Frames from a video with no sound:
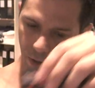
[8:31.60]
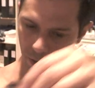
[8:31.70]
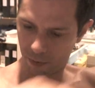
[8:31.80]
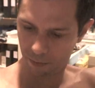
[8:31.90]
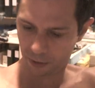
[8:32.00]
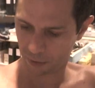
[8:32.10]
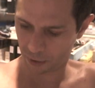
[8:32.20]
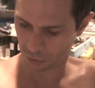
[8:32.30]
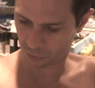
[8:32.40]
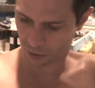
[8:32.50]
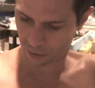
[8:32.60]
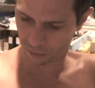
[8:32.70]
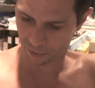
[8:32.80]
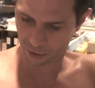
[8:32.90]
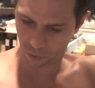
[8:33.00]
good, but maybe I'll do
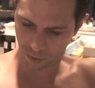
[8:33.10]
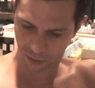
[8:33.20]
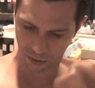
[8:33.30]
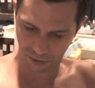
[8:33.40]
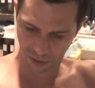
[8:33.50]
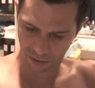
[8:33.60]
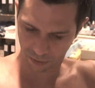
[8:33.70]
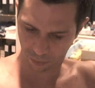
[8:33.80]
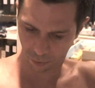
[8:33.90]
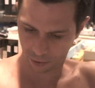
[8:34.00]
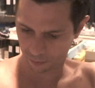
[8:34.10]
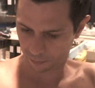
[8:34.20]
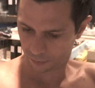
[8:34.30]
another video with these at some point.